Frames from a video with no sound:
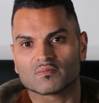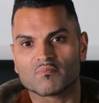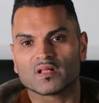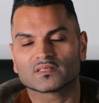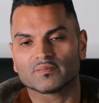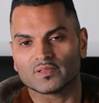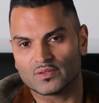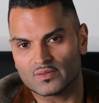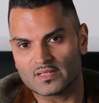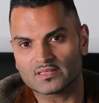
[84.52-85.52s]
multiple
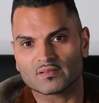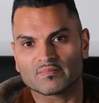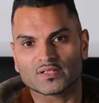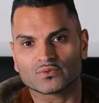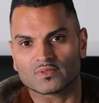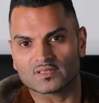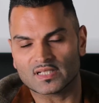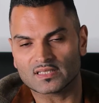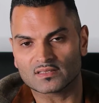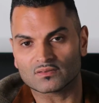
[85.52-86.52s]
units and make sure the
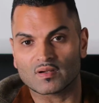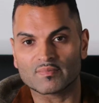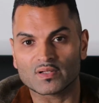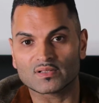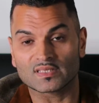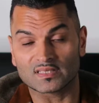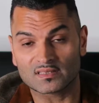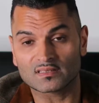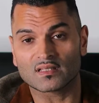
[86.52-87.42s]
settings are right, because it just